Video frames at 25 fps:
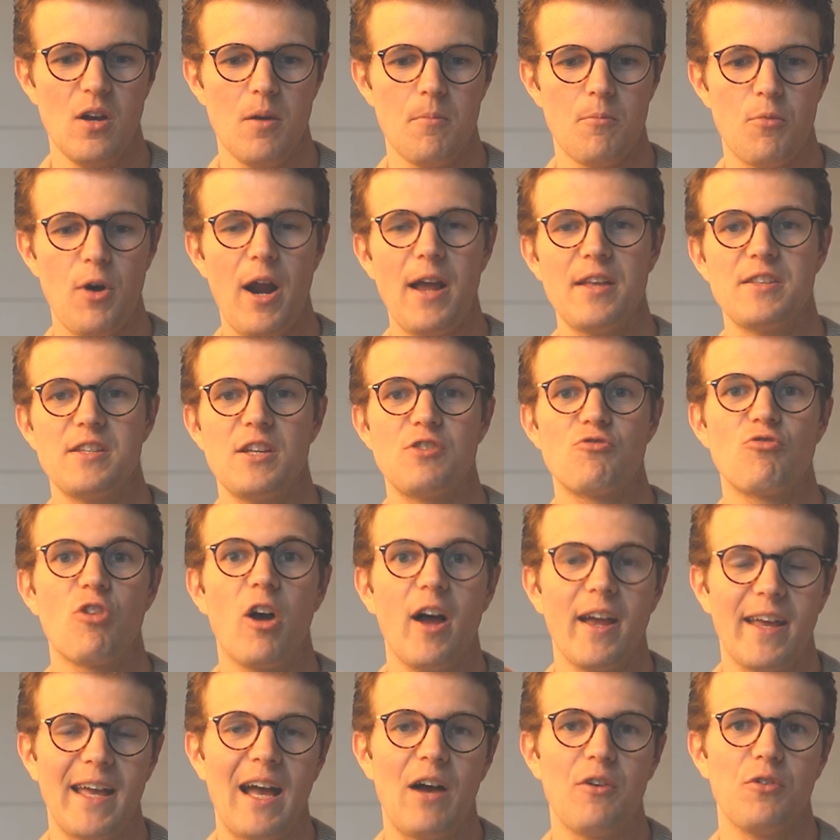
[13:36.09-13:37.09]
Practice
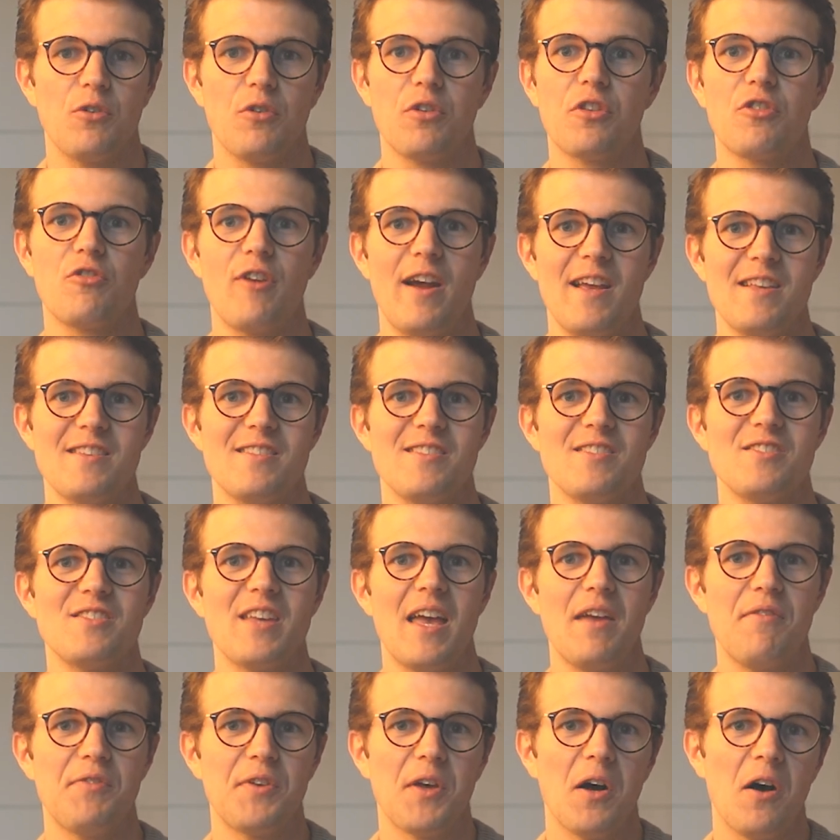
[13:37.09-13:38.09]
writing out your threats and
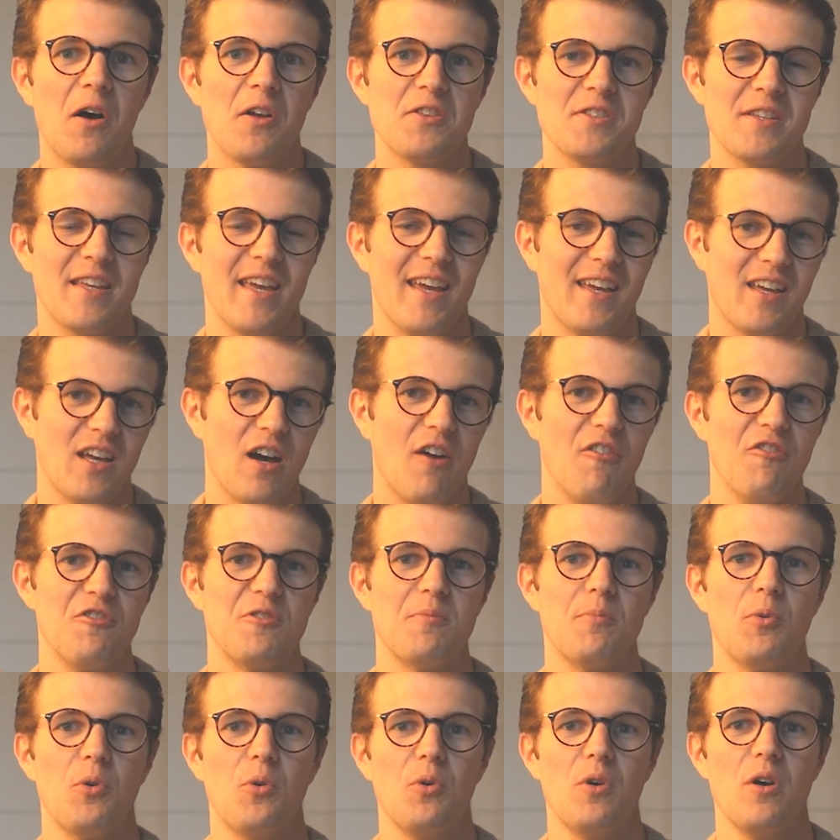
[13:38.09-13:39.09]
safeguards and get
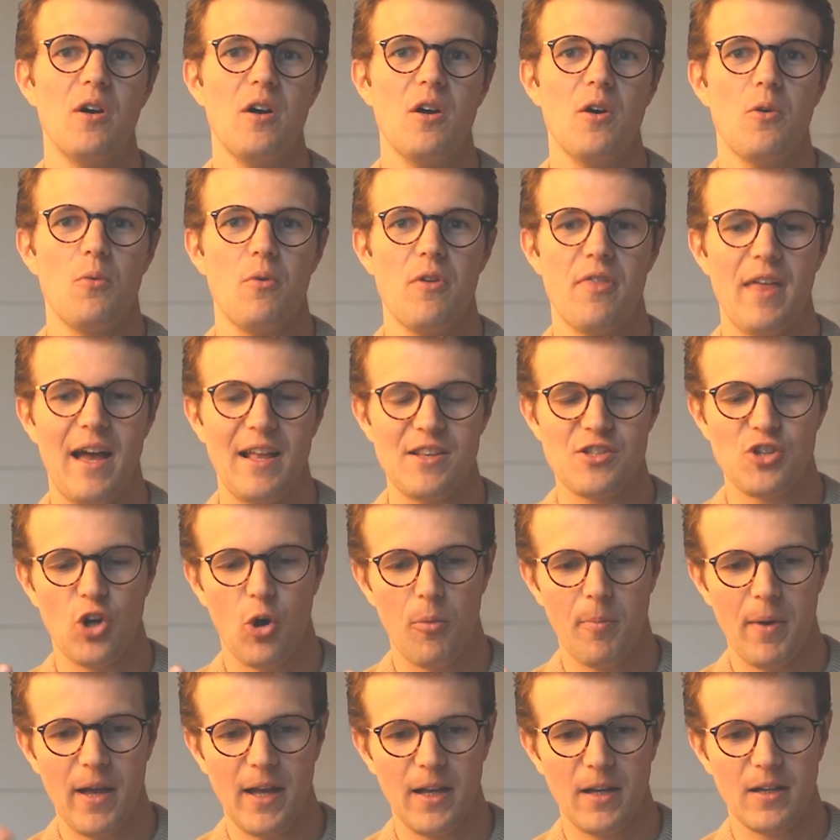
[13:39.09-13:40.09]
comfortable with that
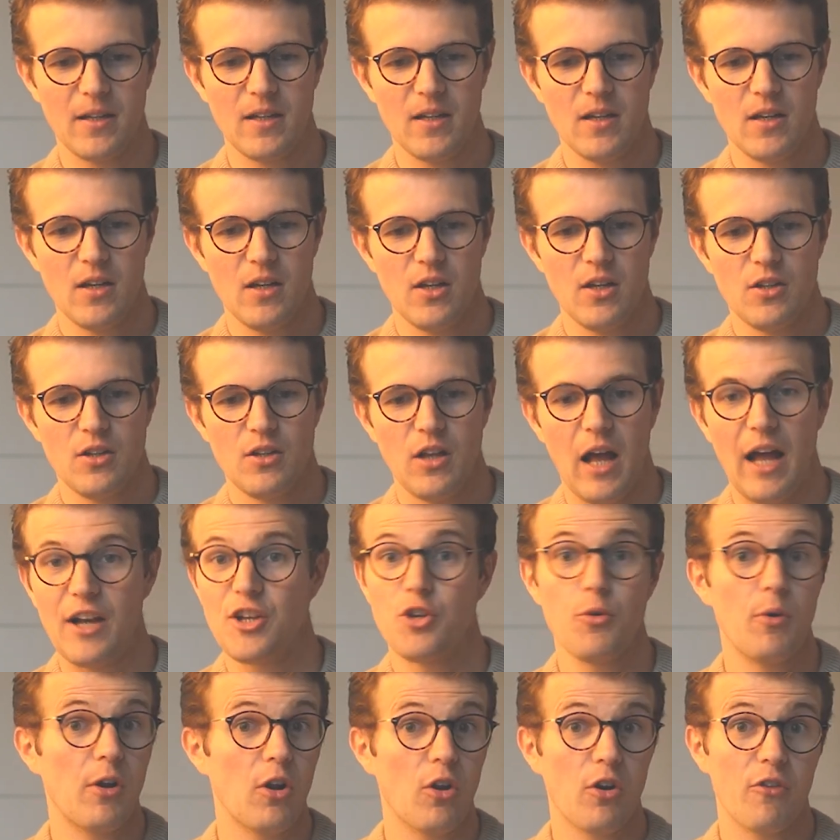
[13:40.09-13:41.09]
topic, and
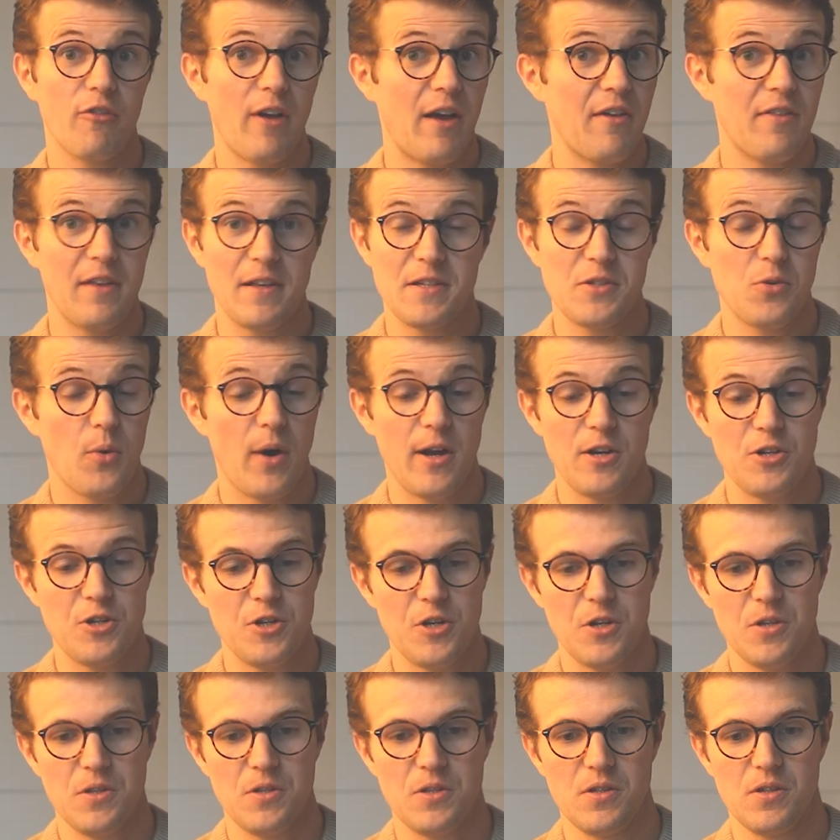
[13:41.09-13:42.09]
do a lot of ethics
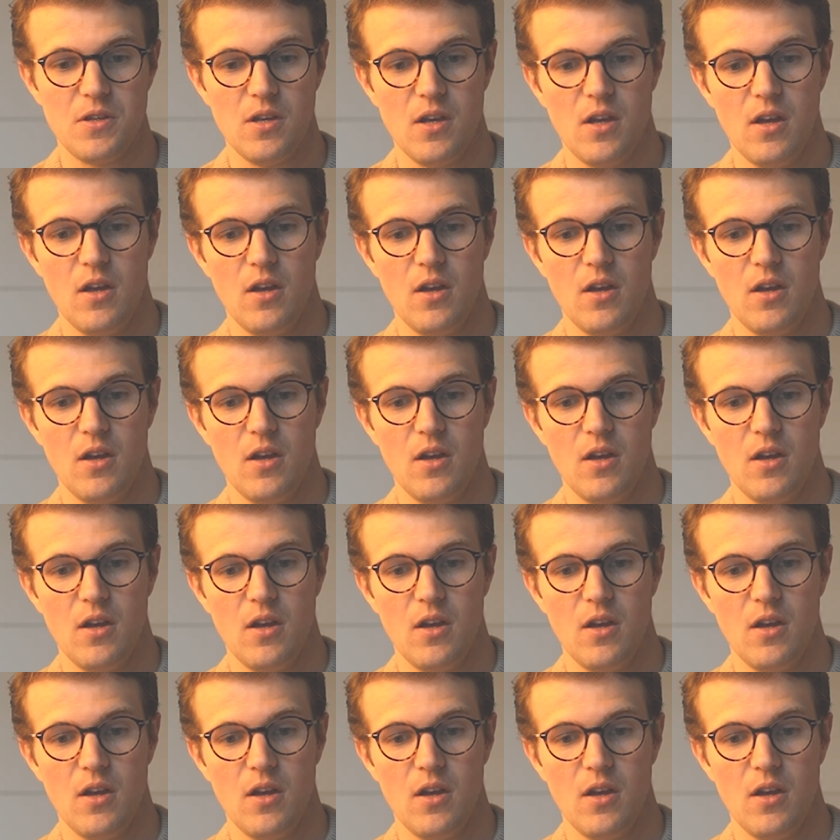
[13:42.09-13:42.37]
questions.